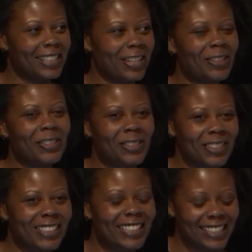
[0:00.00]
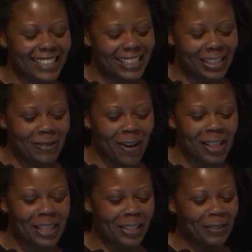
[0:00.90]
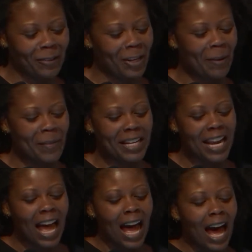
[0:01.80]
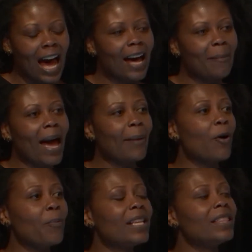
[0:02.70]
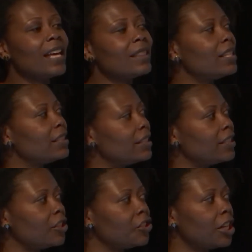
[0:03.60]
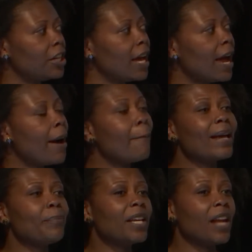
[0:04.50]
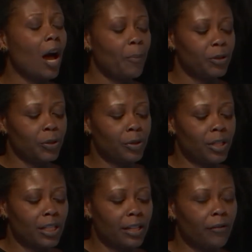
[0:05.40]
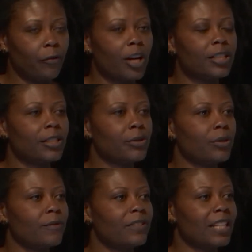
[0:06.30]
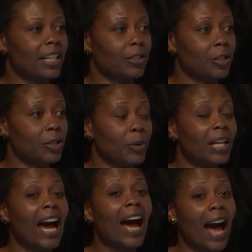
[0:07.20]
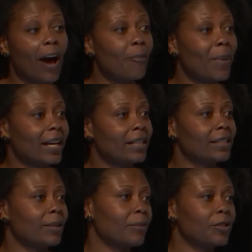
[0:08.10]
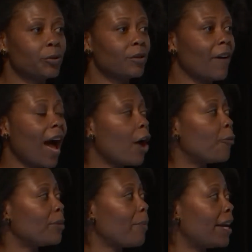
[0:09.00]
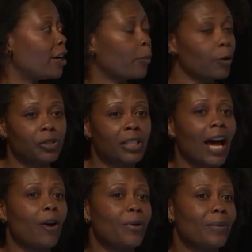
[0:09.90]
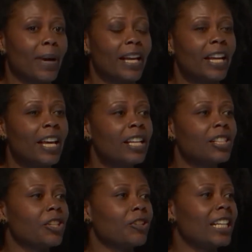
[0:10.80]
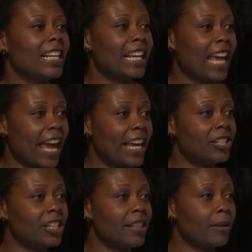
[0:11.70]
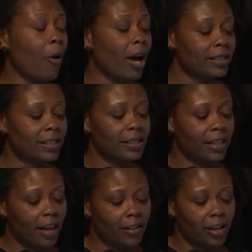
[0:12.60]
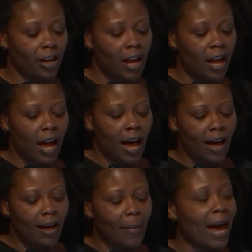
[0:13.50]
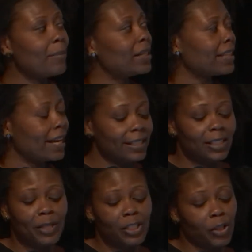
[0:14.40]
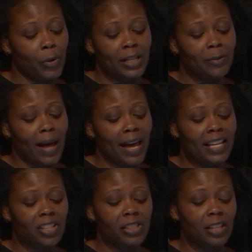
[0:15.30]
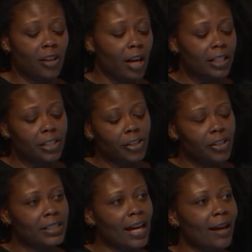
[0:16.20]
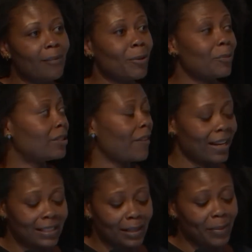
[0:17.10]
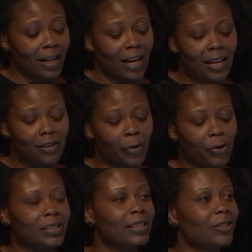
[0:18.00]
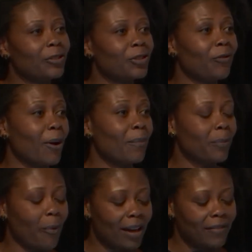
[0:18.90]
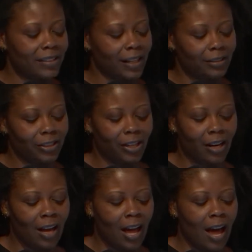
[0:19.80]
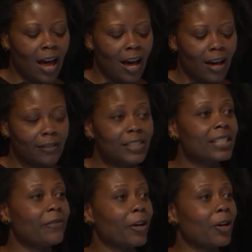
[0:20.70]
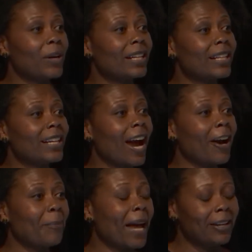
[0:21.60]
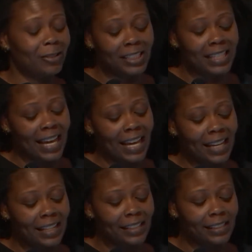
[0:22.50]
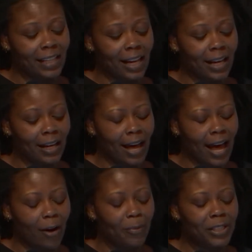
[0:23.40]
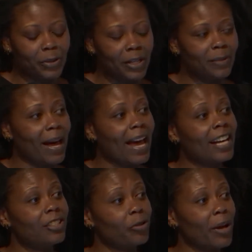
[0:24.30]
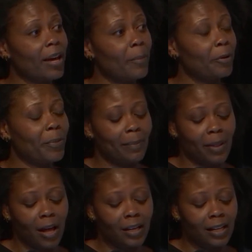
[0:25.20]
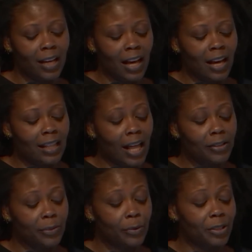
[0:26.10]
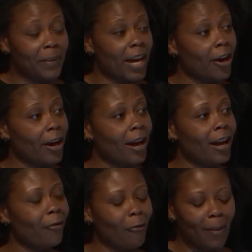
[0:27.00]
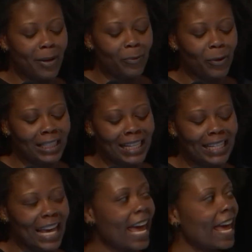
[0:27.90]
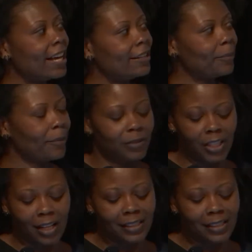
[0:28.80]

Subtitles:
here, so good to see you all. Thank you for coming. I'm hoping that this session might be an opportunity for us to sort of dig into a how mechanism, sort of how we might approach it, how we might start to engage in the process together. I'm excited to be joined by ESG thought leaders, members of academia, and of course, leaders from the private sector. Just very quickly, our panel today is, I'll be joined by Andrea Bonime-Blanc, Klaus Moosmayer, Robin Wiling, and John